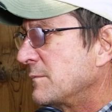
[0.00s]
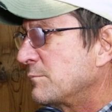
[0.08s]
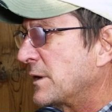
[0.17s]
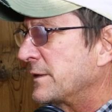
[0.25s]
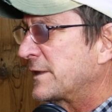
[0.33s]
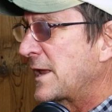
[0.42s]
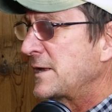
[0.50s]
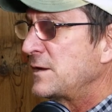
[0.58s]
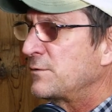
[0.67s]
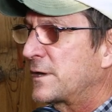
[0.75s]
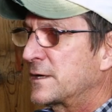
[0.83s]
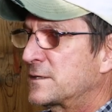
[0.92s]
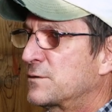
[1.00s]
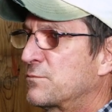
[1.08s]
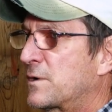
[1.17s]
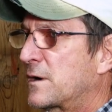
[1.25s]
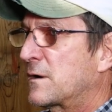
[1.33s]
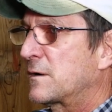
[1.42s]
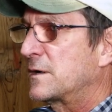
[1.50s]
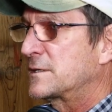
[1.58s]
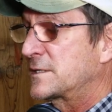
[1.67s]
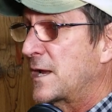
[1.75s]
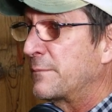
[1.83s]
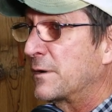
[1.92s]
But then you get to where
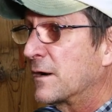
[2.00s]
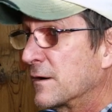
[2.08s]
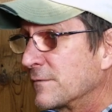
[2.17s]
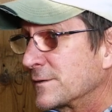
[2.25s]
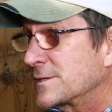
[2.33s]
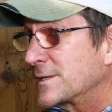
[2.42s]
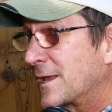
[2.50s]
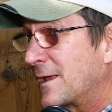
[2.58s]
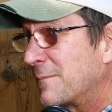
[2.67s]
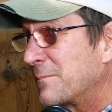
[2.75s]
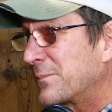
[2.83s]
it's time to harvest them.